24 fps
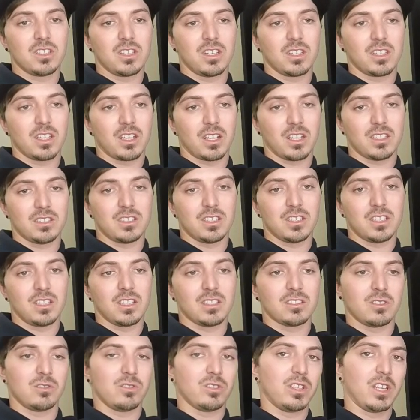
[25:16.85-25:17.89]
And like I said, it
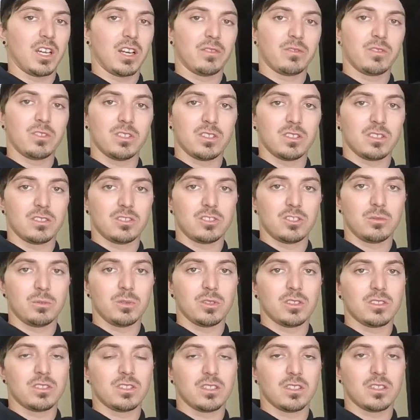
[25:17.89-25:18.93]
doesn't really have to
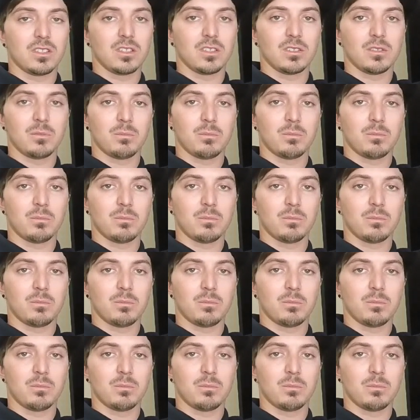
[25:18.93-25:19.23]
attribute to